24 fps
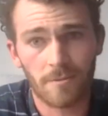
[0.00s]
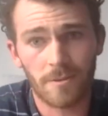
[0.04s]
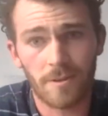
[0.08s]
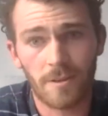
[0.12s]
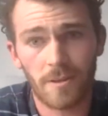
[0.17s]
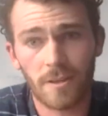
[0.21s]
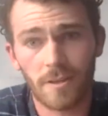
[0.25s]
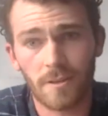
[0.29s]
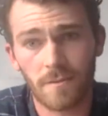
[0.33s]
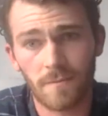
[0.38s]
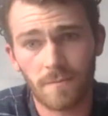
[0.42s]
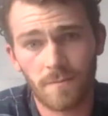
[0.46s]
We were
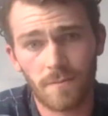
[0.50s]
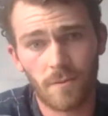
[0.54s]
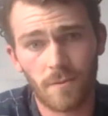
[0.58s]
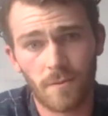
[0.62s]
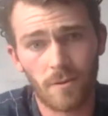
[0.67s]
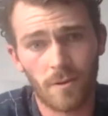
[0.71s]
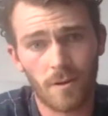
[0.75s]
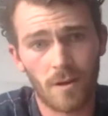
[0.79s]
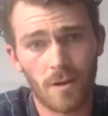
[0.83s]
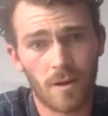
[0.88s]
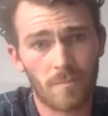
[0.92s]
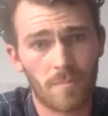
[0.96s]
looking
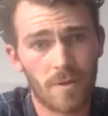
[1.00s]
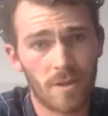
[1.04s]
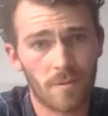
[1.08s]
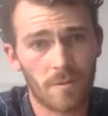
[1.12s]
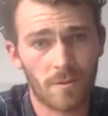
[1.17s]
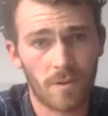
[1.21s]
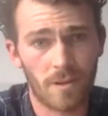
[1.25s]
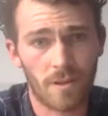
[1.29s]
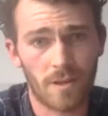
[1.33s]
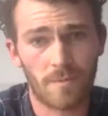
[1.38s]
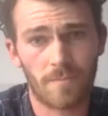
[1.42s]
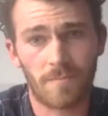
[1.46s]
for are people
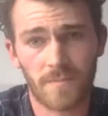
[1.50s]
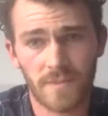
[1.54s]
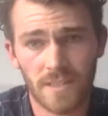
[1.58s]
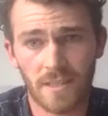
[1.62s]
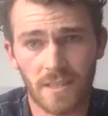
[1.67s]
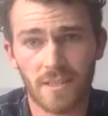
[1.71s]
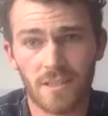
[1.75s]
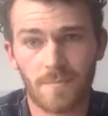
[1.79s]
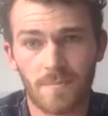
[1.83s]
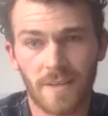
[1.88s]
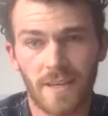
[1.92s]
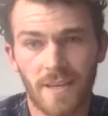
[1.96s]
that
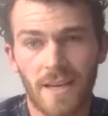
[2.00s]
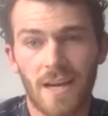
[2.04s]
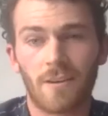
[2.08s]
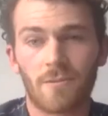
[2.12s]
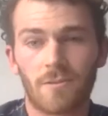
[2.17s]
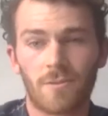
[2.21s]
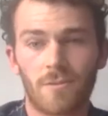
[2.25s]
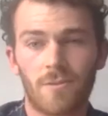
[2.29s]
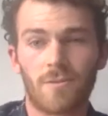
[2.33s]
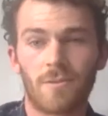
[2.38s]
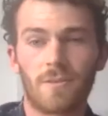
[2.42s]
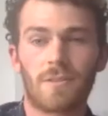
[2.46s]
tend to be
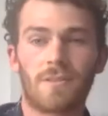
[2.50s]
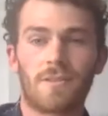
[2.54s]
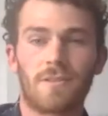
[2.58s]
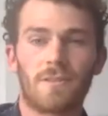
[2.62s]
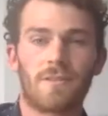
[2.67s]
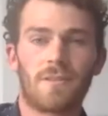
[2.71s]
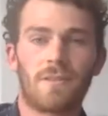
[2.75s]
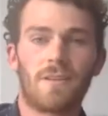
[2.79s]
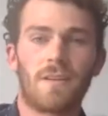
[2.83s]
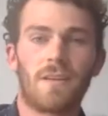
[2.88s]
outdoors.